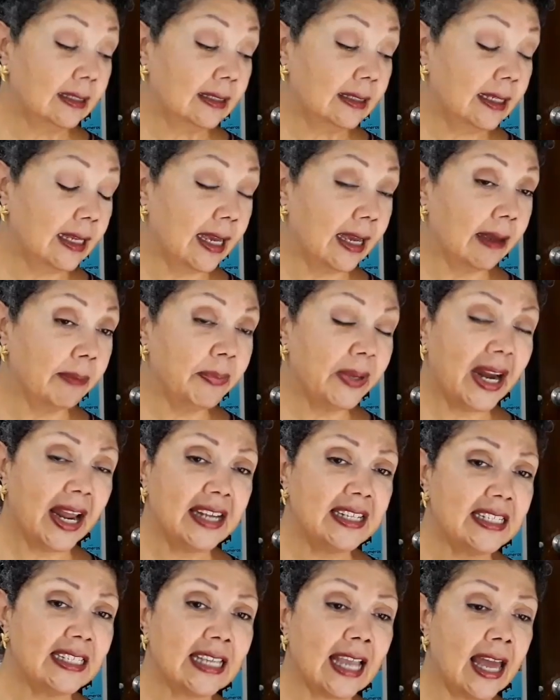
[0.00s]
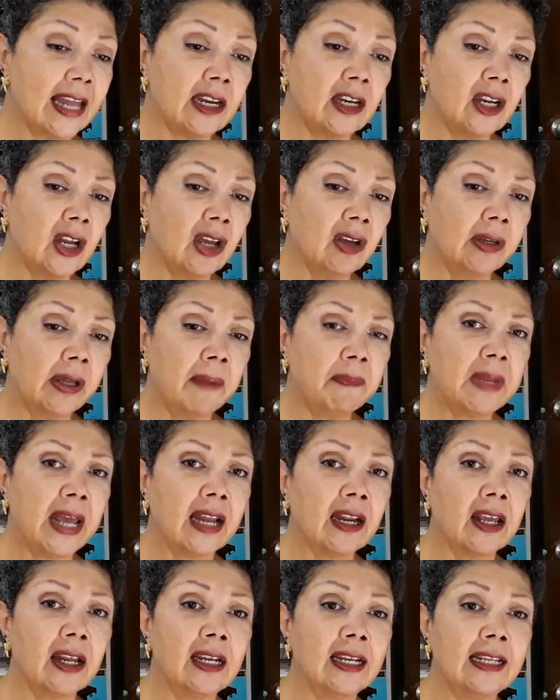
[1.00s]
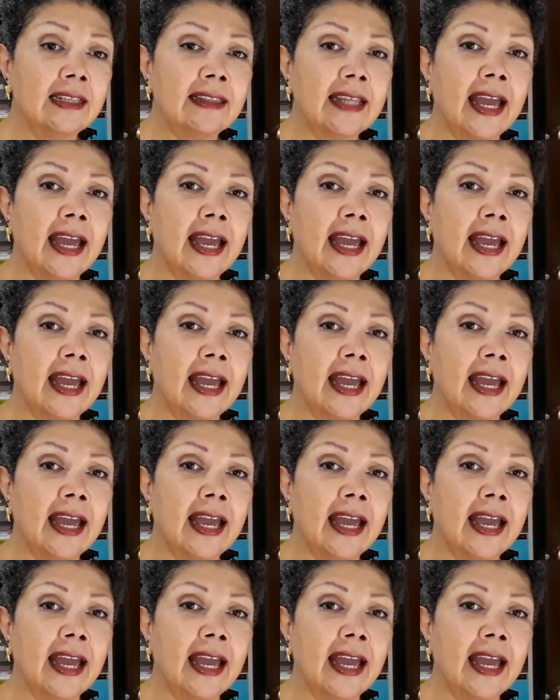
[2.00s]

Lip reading: Yeah, but I decided, no, I'm not gonna let